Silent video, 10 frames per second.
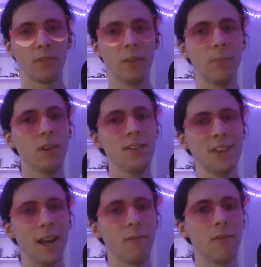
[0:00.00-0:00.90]
The police
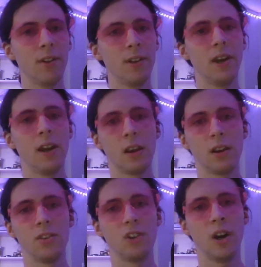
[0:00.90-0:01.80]
hadn't really done a
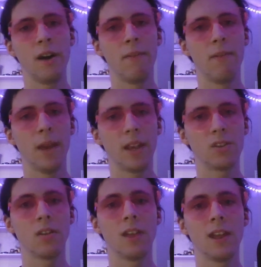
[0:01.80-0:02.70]
good job to make
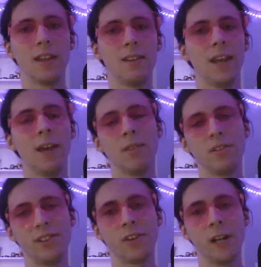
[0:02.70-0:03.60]
sure they didn't
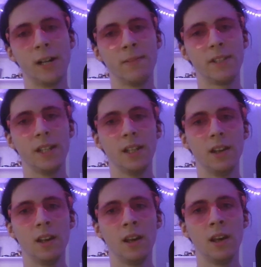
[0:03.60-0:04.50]
damage the crime scene.